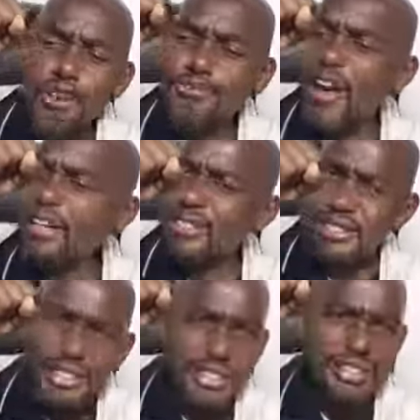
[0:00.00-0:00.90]
your
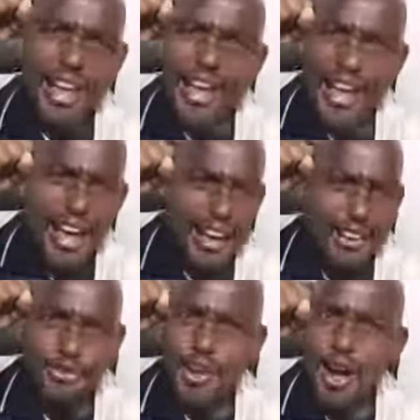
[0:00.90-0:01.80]
face, the
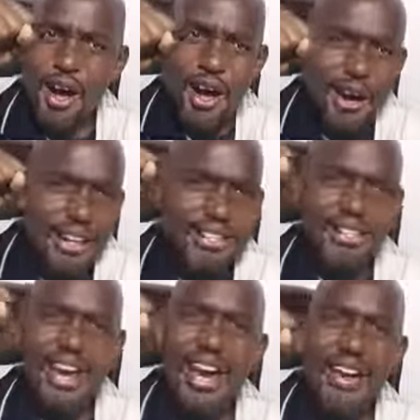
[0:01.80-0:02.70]
light of your
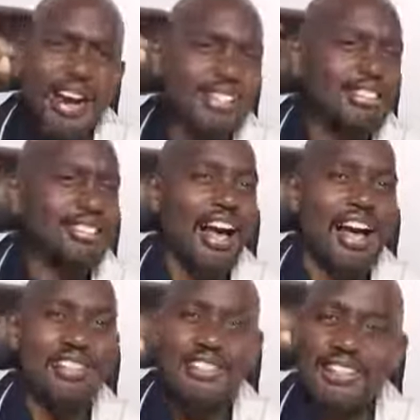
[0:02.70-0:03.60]
countenance
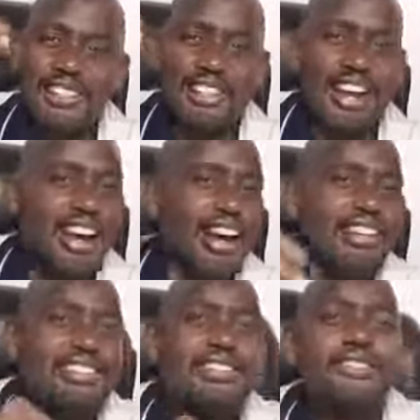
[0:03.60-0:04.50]
shines on
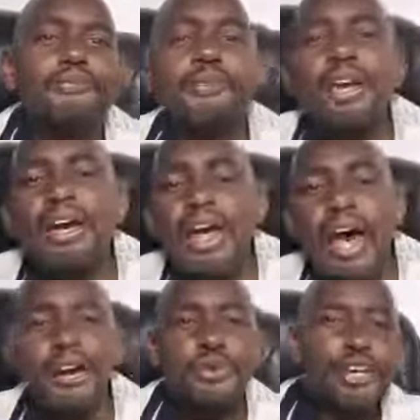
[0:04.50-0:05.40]
us.
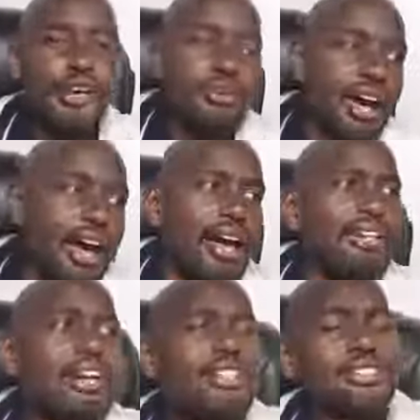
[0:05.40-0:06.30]
And we
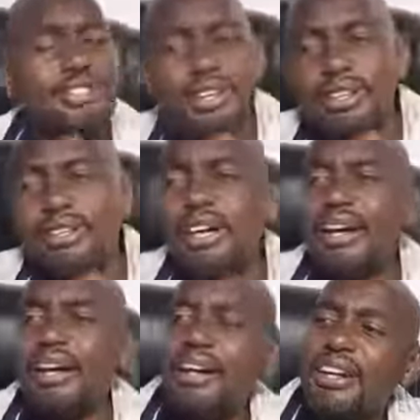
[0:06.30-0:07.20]
reject your
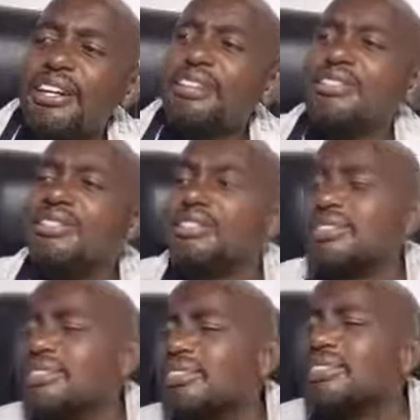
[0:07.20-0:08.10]
love.
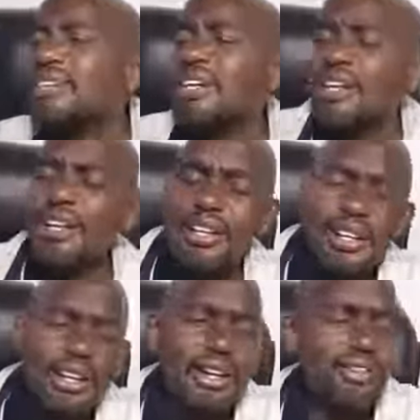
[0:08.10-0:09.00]

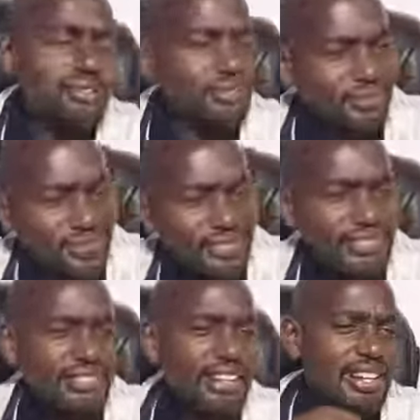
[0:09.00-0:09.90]
Yeah. As we
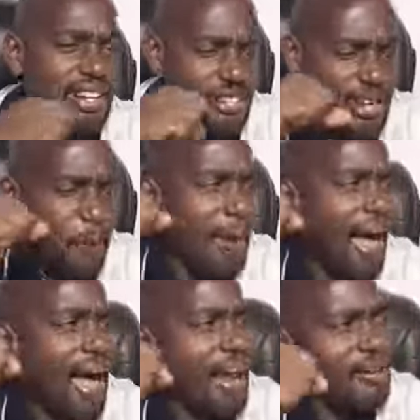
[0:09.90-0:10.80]
worship
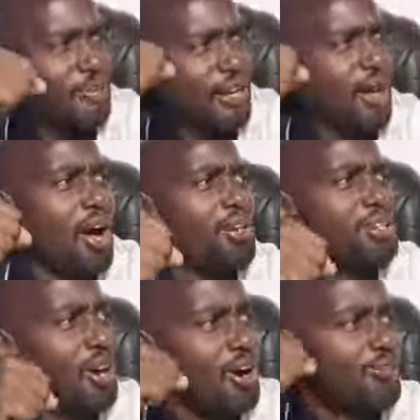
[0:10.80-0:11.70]
and
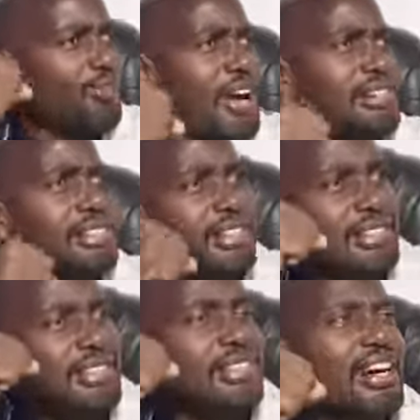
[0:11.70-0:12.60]
behold your face,
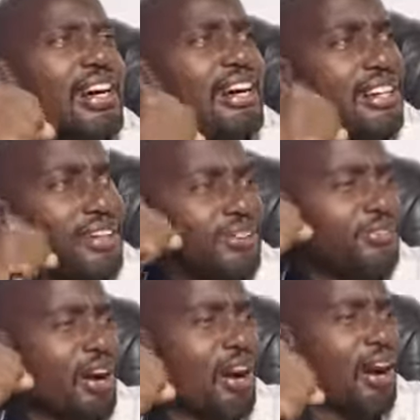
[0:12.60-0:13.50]
the light
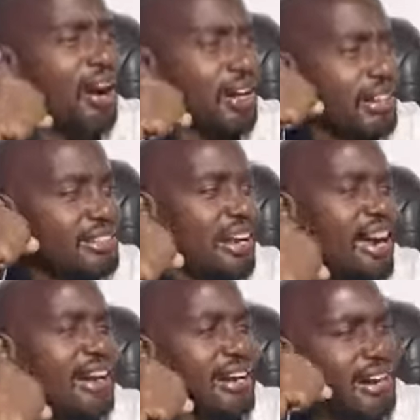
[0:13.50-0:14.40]
of your
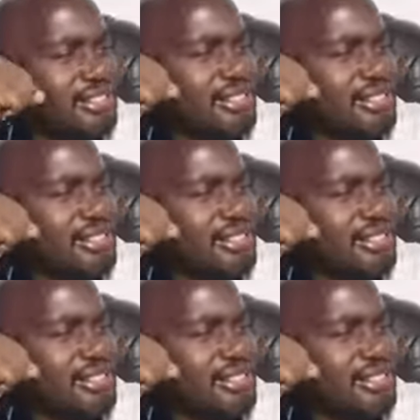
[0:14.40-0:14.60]
countenance